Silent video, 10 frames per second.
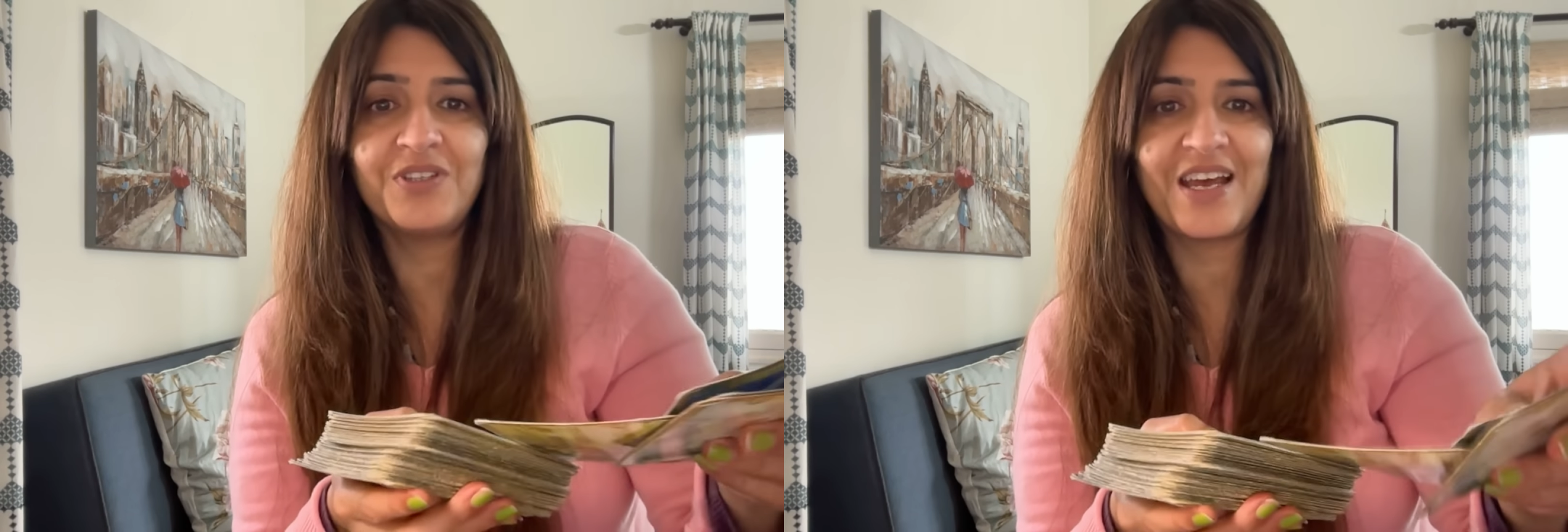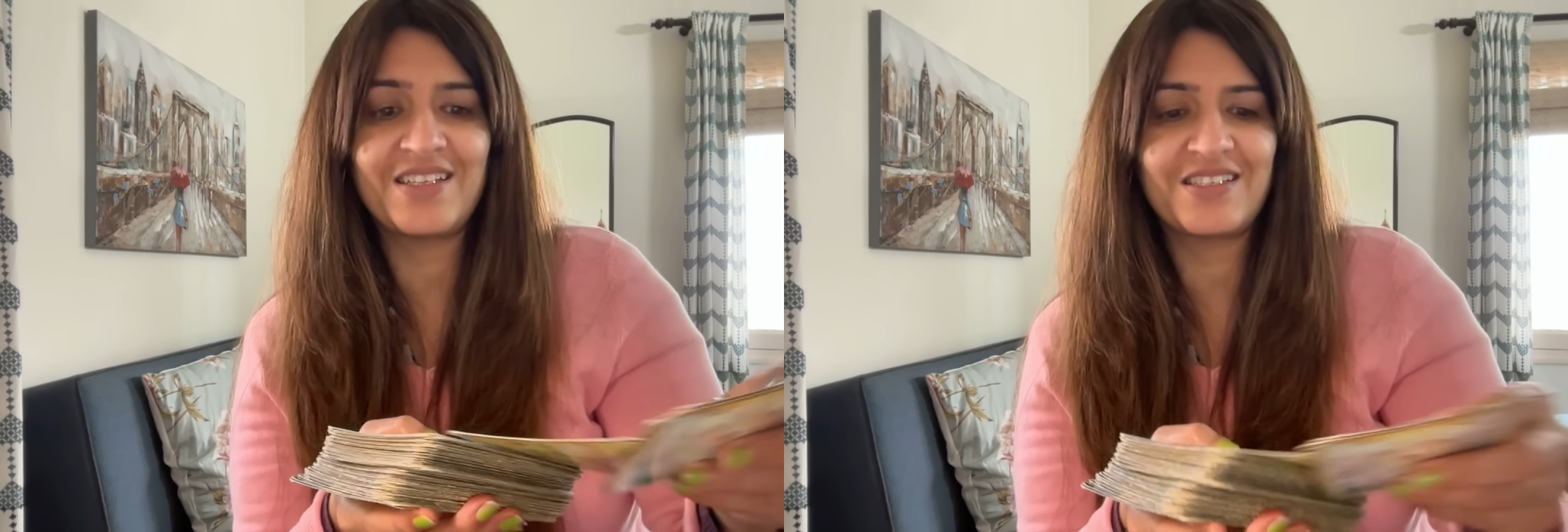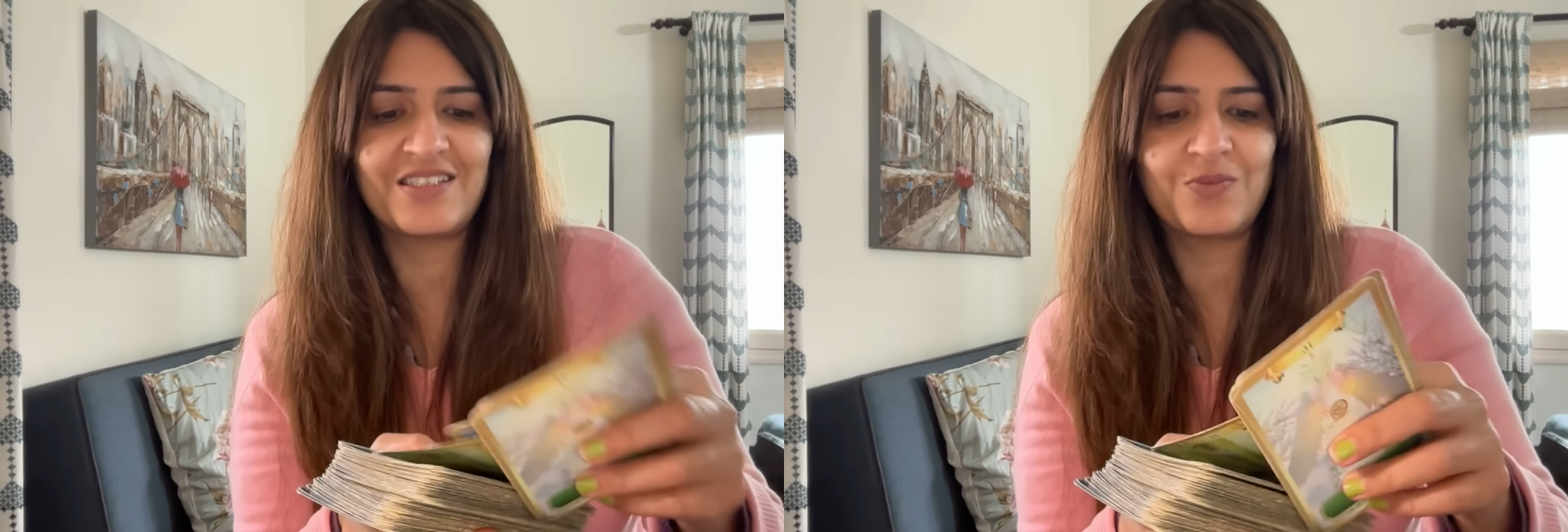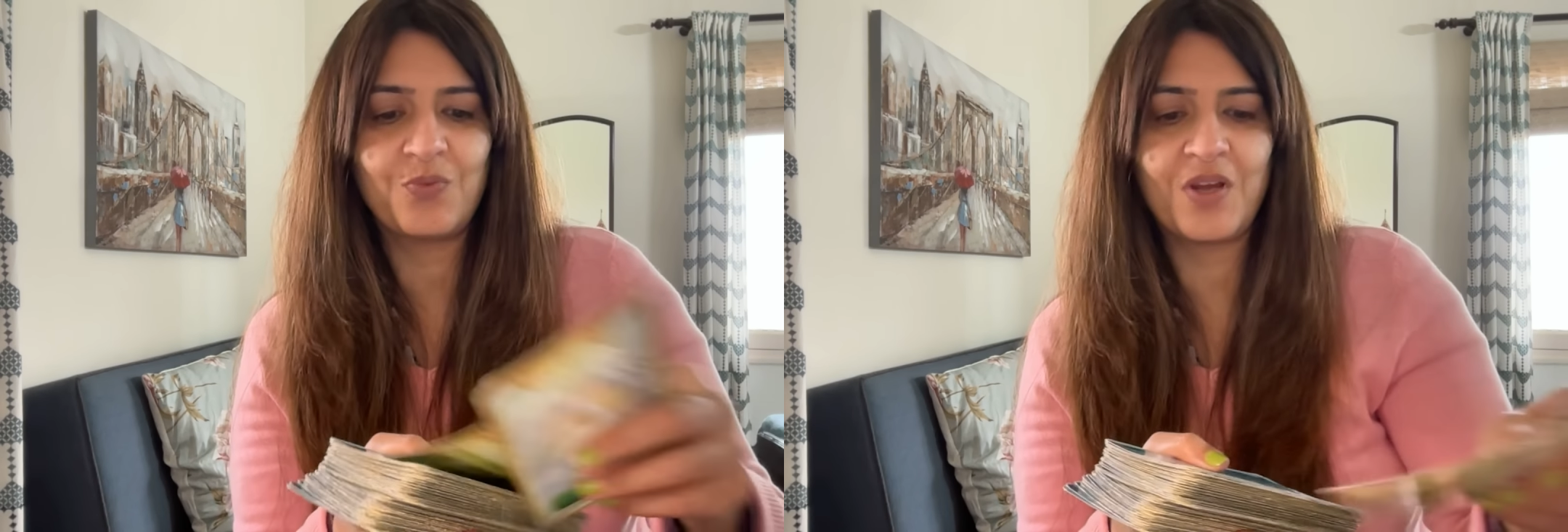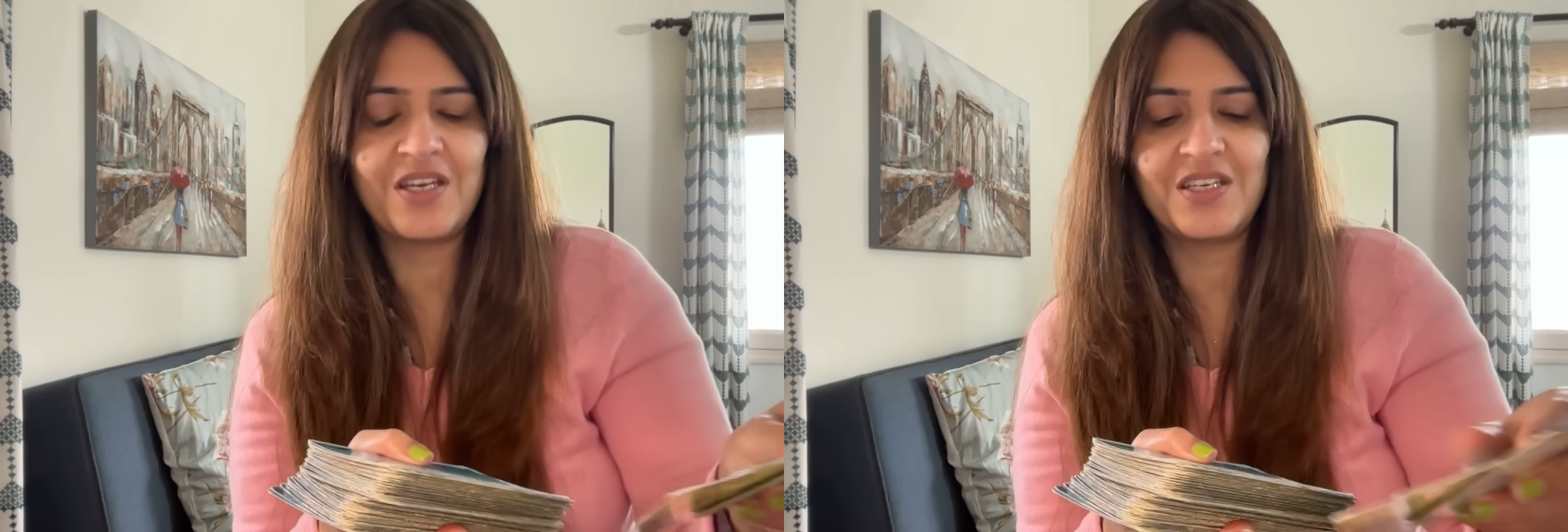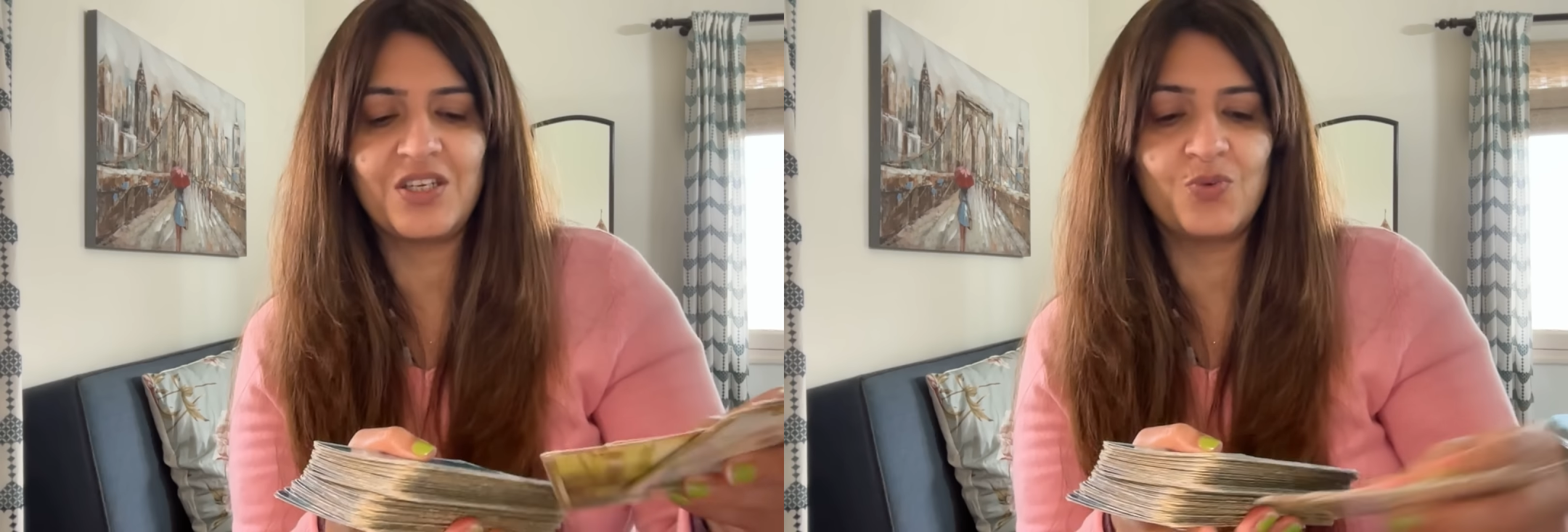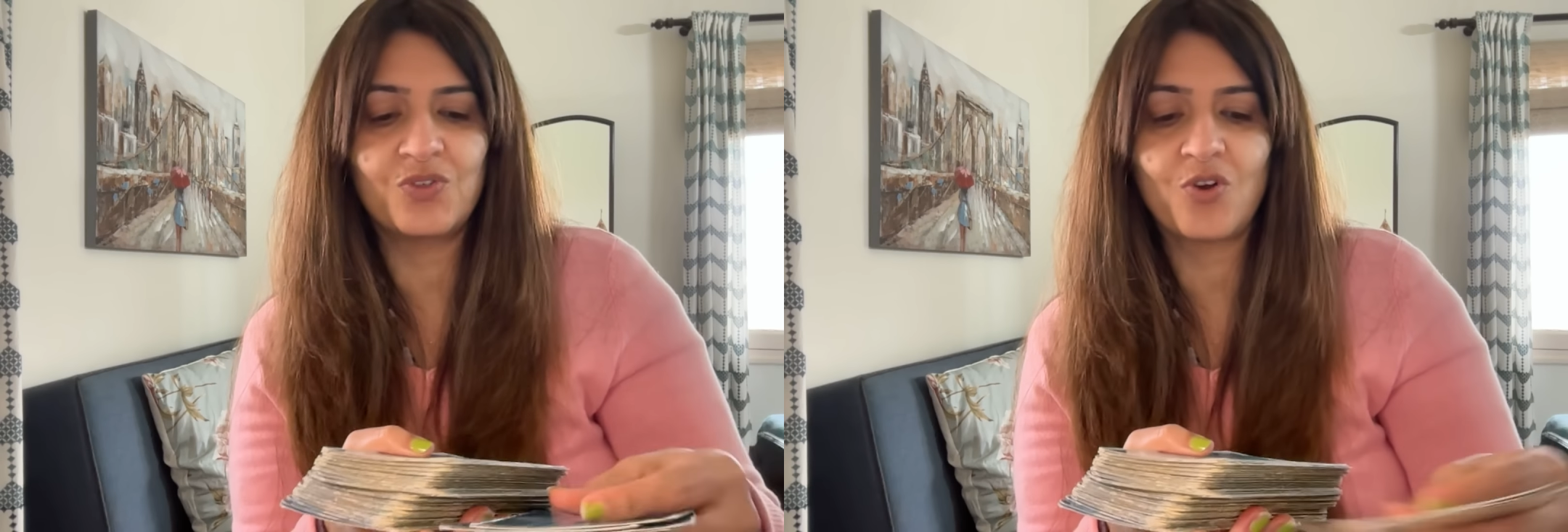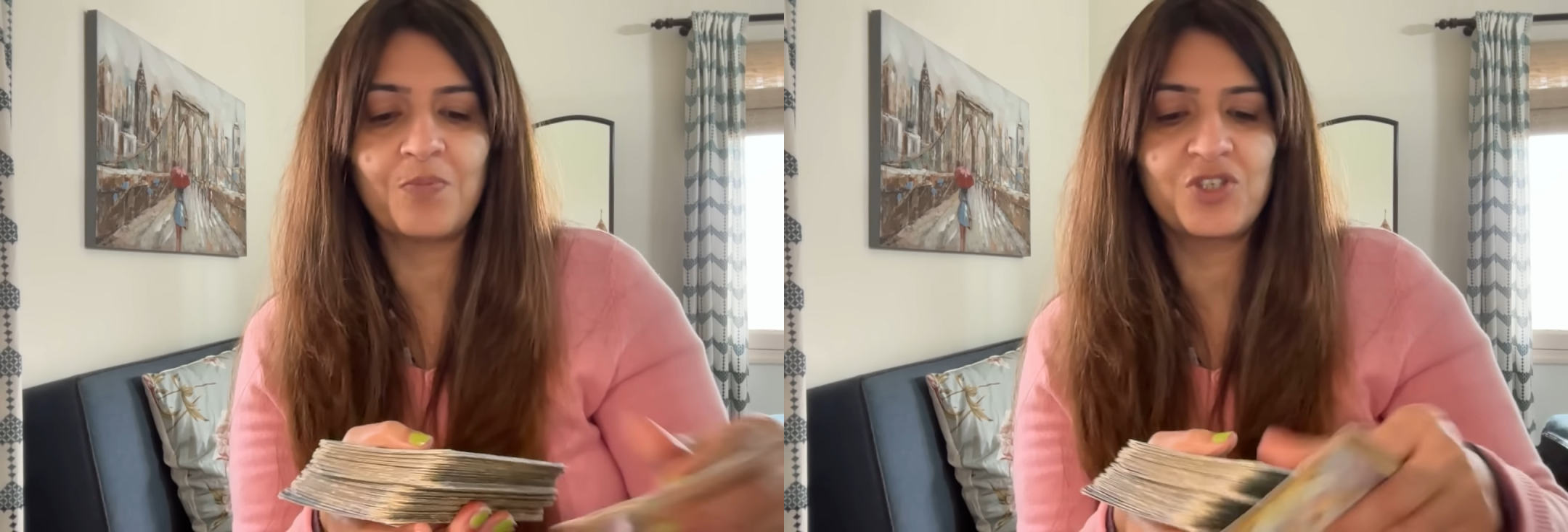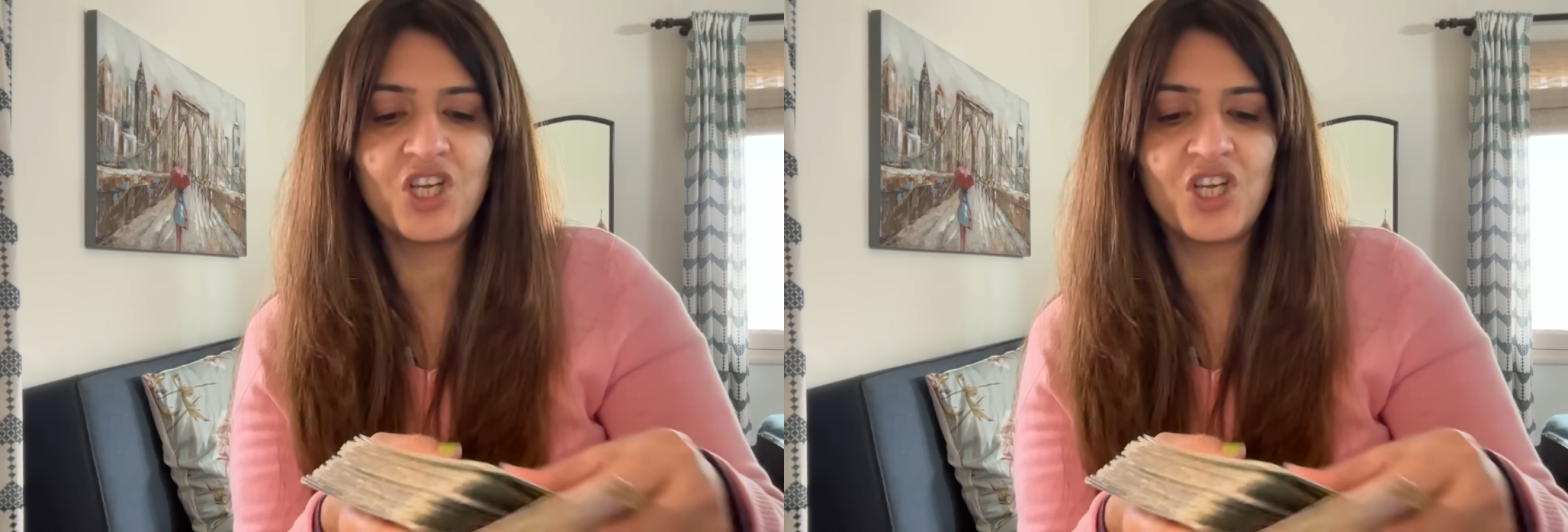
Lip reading: That's when you stop